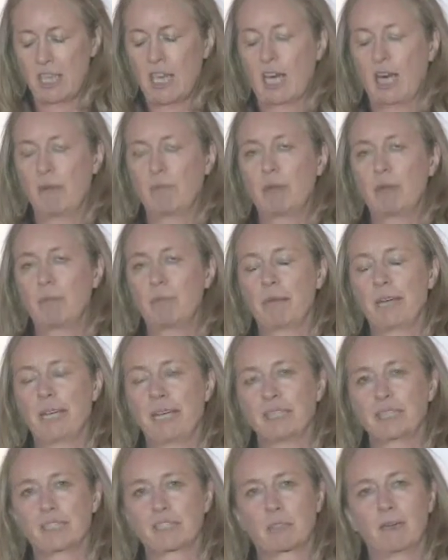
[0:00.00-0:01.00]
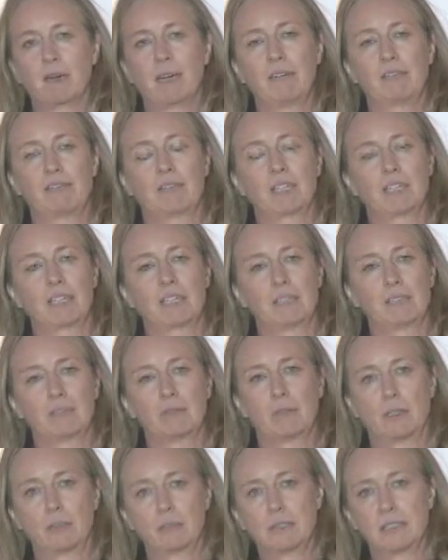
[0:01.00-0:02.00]
And we picked, quite frankly, the
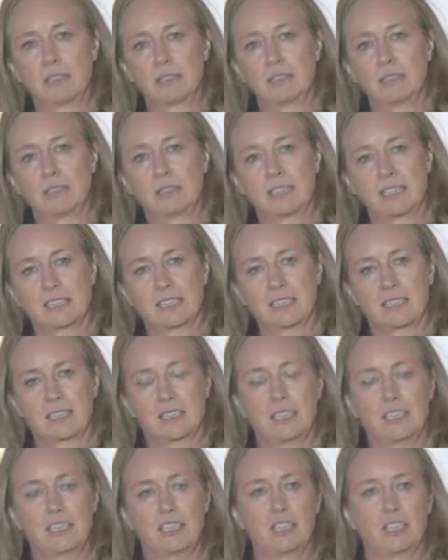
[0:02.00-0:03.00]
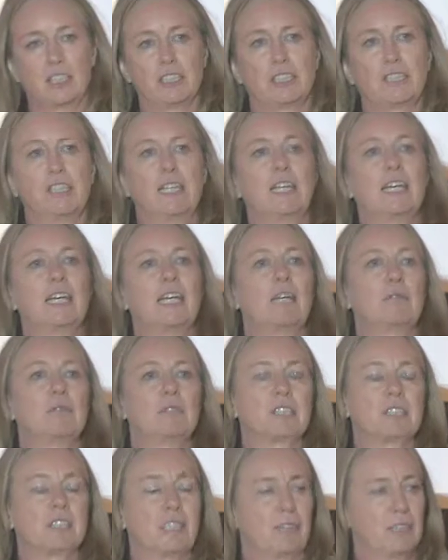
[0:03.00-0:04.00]
wrong destination. It
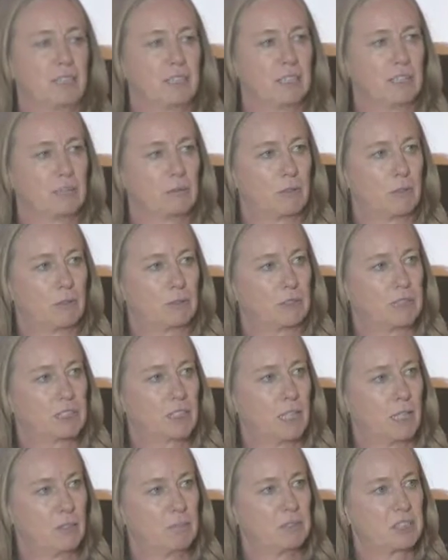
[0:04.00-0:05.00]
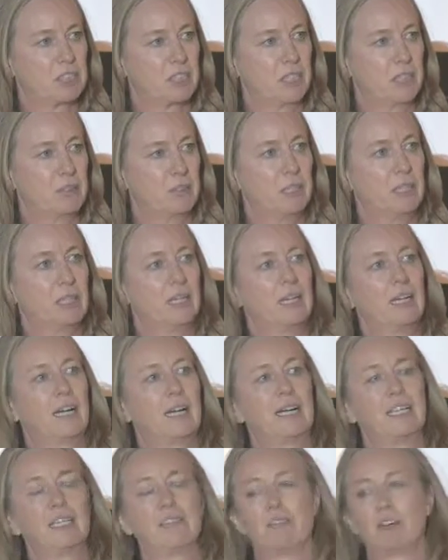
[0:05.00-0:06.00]
was definitely the wrong time zone.
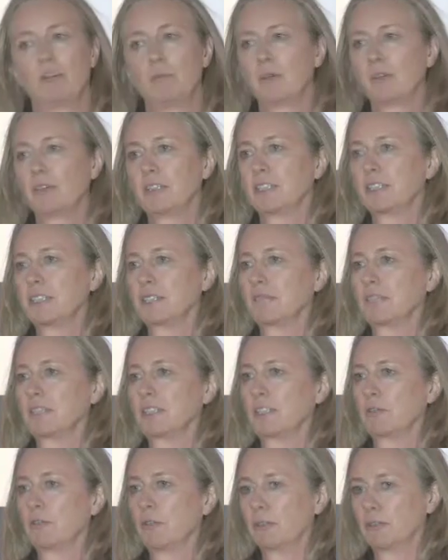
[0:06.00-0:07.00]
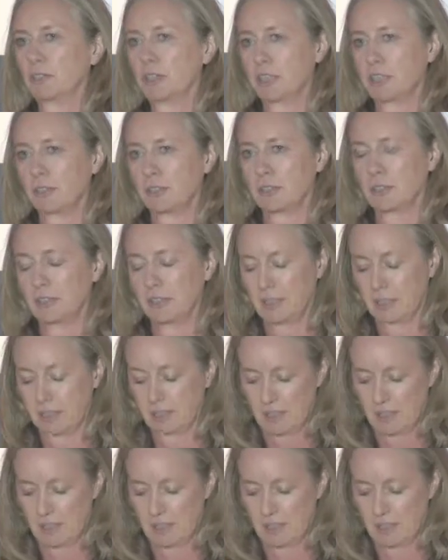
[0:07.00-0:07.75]
And if I'm honest, it was the wrong children.